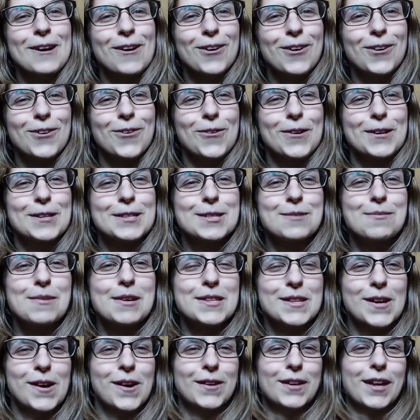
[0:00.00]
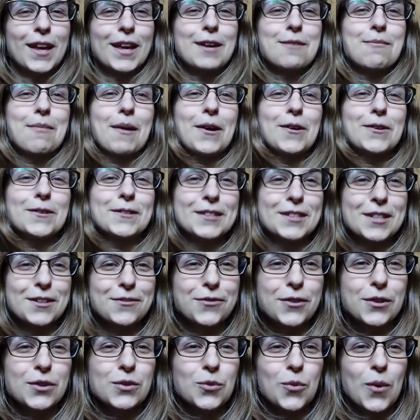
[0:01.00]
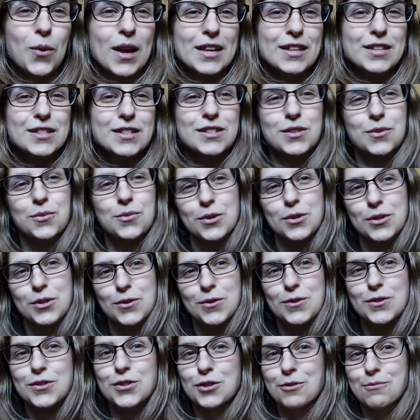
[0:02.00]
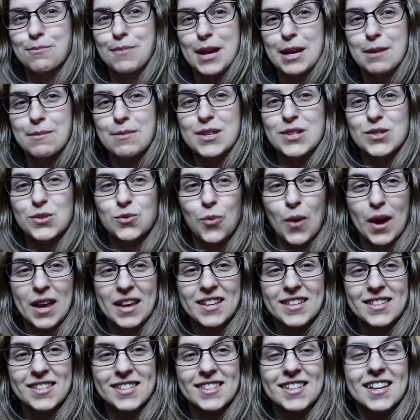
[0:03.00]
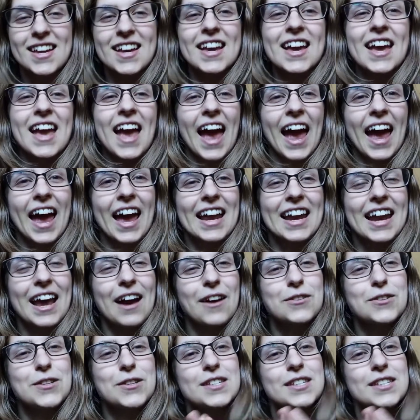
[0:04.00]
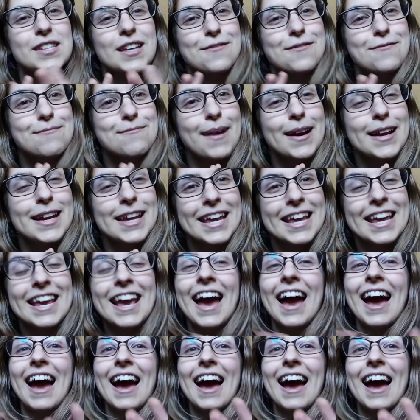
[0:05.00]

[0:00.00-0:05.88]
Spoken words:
are going to be talking about different ways to reduce your baby's waste and how to save money